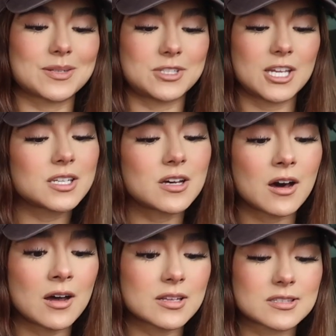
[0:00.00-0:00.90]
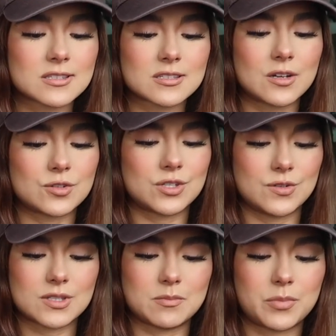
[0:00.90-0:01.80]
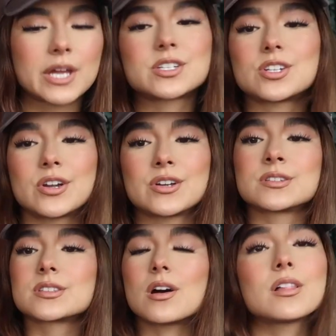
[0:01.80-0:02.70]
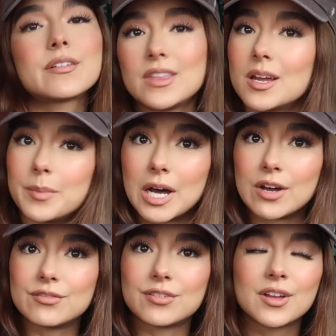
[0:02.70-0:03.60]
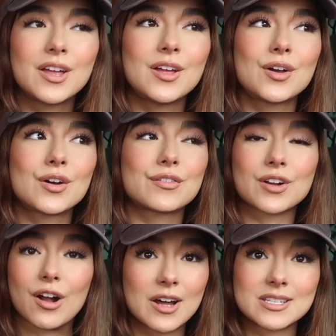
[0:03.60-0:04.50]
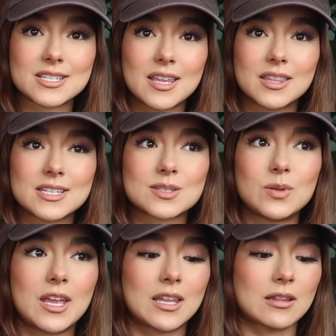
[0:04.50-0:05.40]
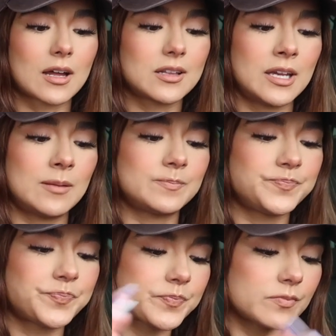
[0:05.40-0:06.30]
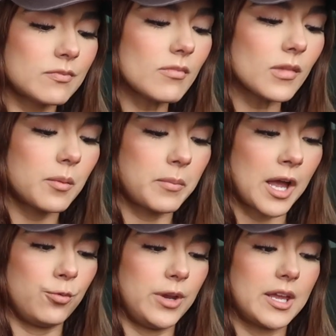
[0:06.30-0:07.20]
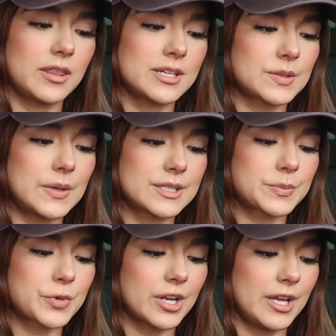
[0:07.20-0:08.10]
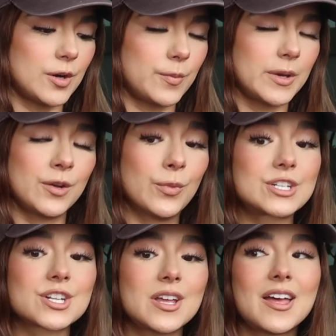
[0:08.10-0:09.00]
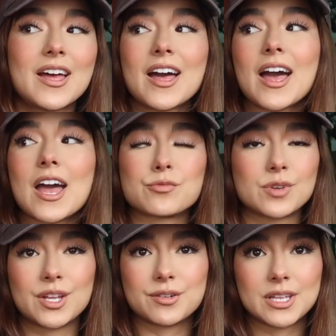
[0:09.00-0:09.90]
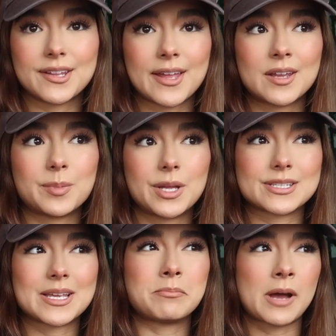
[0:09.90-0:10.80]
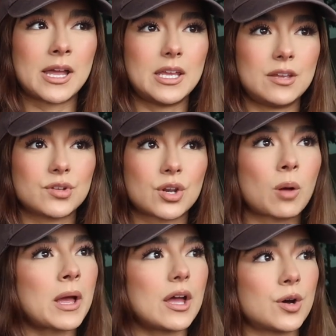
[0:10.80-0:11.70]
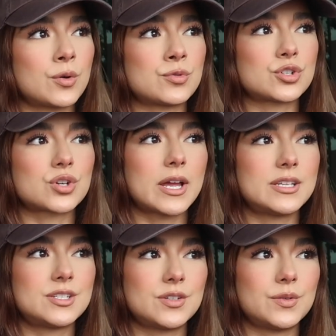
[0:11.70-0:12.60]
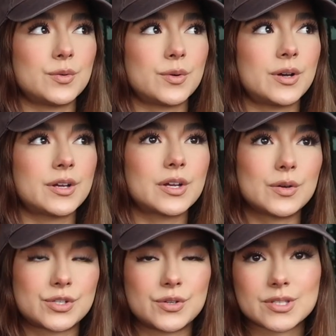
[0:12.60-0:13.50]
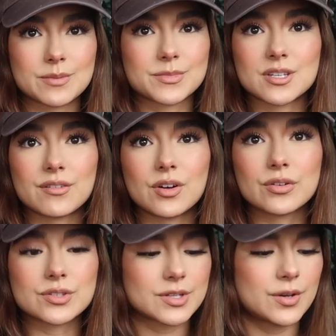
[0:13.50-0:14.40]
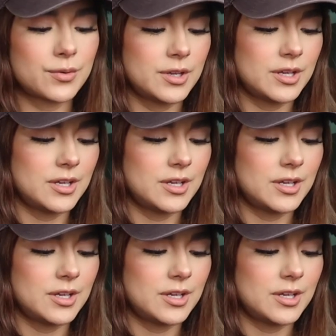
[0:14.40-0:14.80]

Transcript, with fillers: some TikToks, go shoot some pictures, all of the above, for content this week and luckily my week this week is pretty open which I really really like because I might even on my own try to go shoot some stuff also